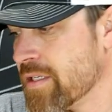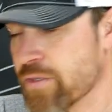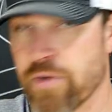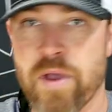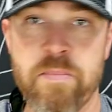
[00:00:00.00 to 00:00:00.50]

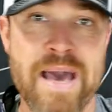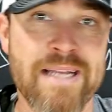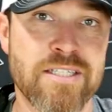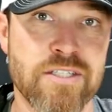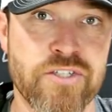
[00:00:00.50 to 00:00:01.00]
So anyway,
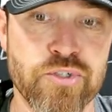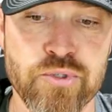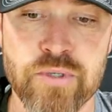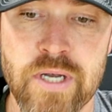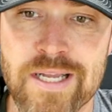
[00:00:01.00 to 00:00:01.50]
back to the
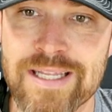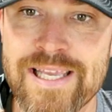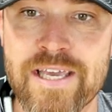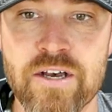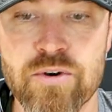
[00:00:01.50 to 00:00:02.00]
tool, a
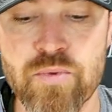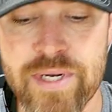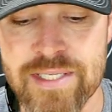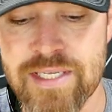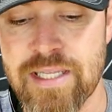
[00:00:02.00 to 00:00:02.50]
Cleco.
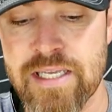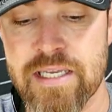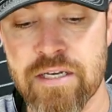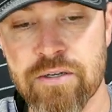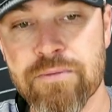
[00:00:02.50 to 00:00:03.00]
What is a
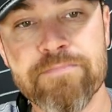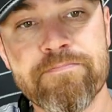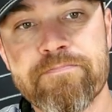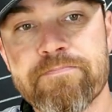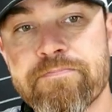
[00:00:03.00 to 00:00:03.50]
Cleco?
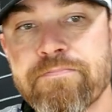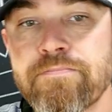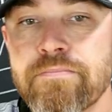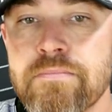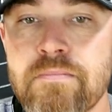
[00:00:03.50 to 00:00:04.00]

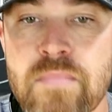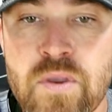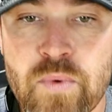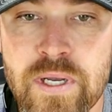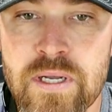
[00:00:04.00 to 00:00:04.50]

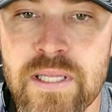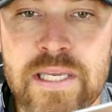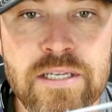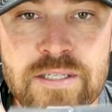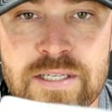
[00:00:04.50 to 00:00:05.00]
Well,
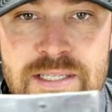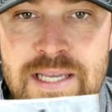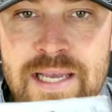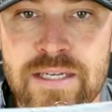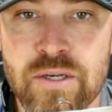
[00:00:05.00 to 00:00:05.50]
Cleco is
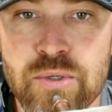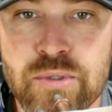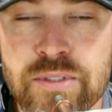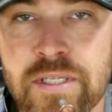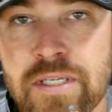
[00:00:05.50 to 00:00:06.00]
designed to
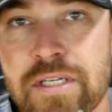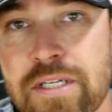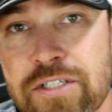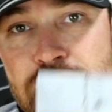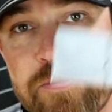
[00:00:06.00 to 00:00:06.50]
hold
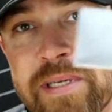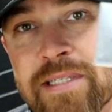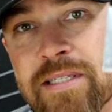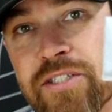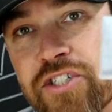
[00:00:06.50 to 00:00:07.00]
two
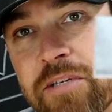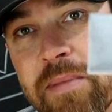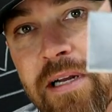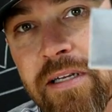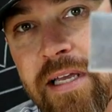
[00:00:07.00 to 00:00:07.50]
pieces of sheet
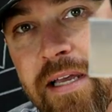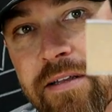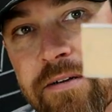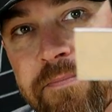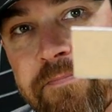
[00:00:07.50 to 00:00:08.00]
metal
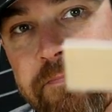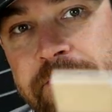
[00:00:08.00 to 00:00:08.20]
together